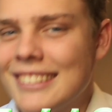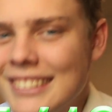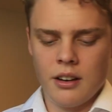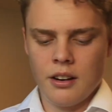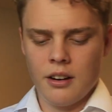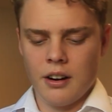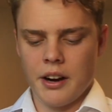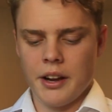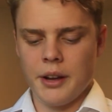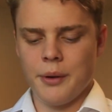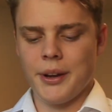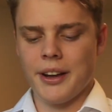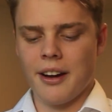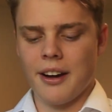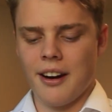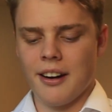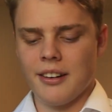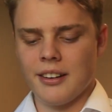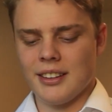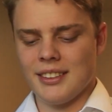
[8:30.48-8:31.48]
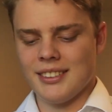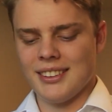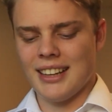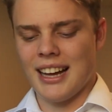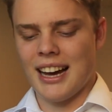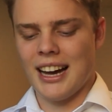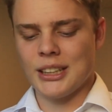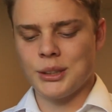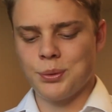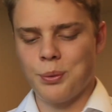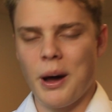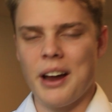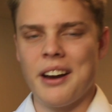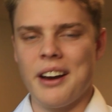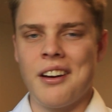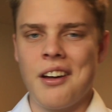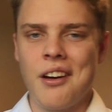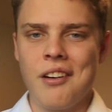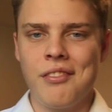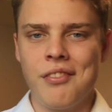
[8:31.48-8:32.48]
All right, here we go. Last
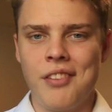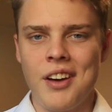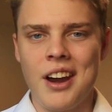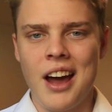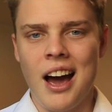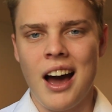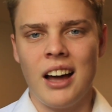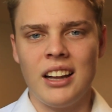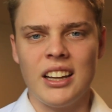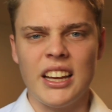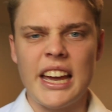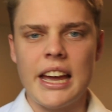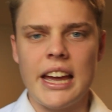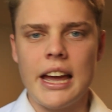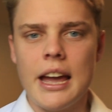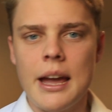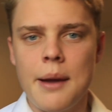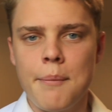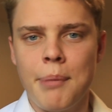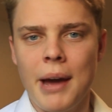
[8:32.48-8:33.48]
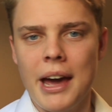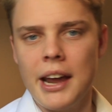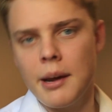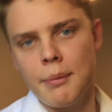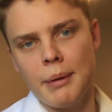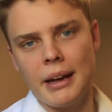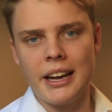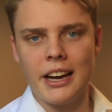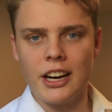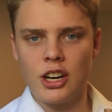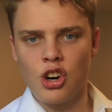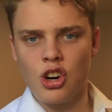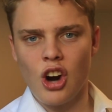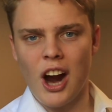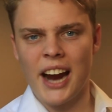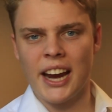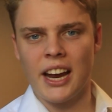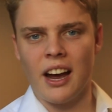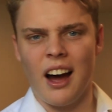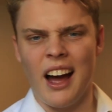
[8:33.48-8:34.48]
one. Finale. It better be a
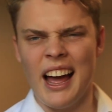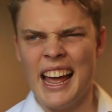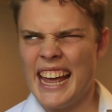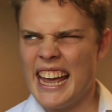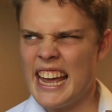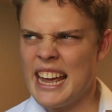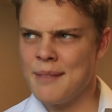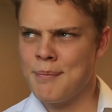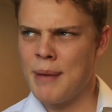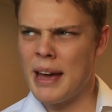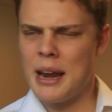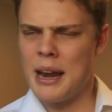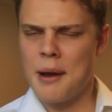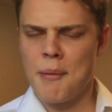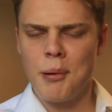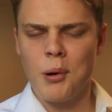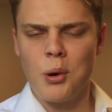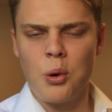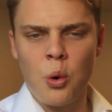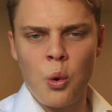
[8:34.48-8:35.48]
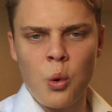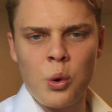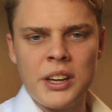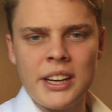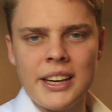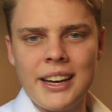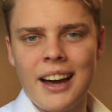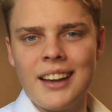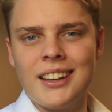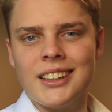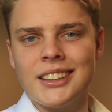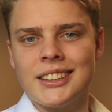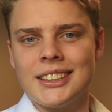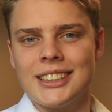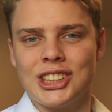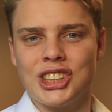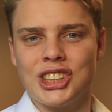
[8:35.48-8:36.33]
cracker. It better put all the others to